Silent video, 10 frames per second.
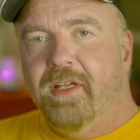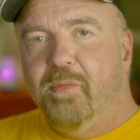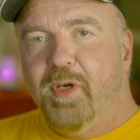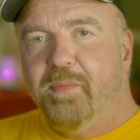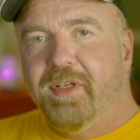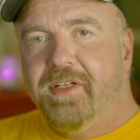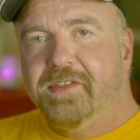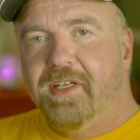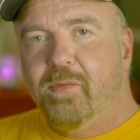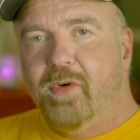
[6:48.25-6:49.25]
But because
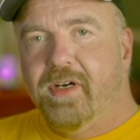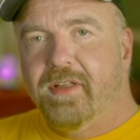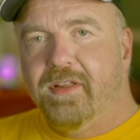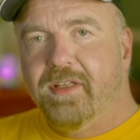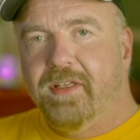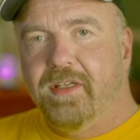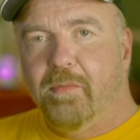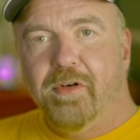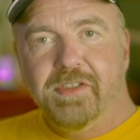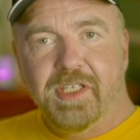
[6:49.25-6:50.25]
I want the
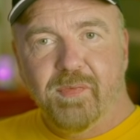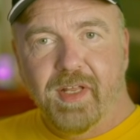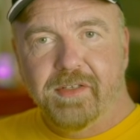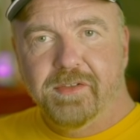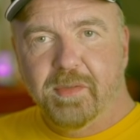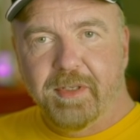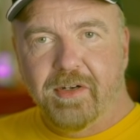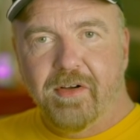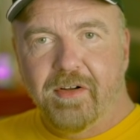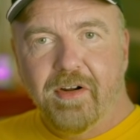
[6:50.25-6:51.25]
emergency flashers to be an
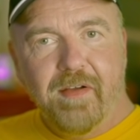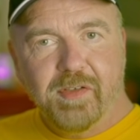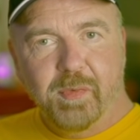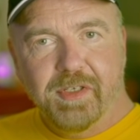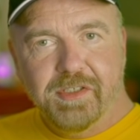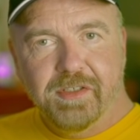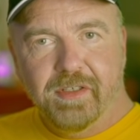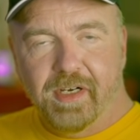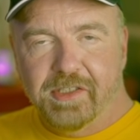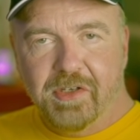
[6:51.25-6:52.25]
on-off switch,
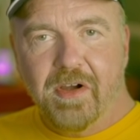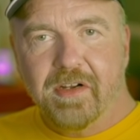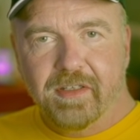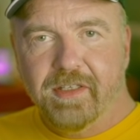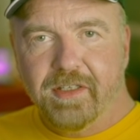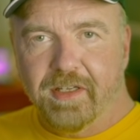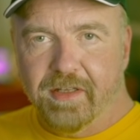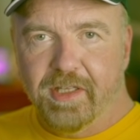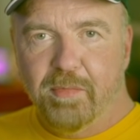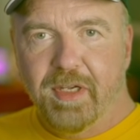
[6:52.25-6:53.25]
I toggle it
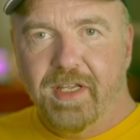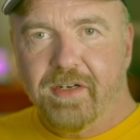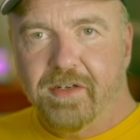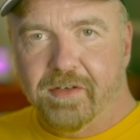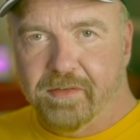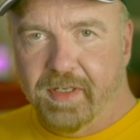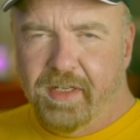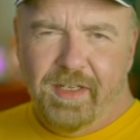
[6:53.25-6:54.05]
in the begin code.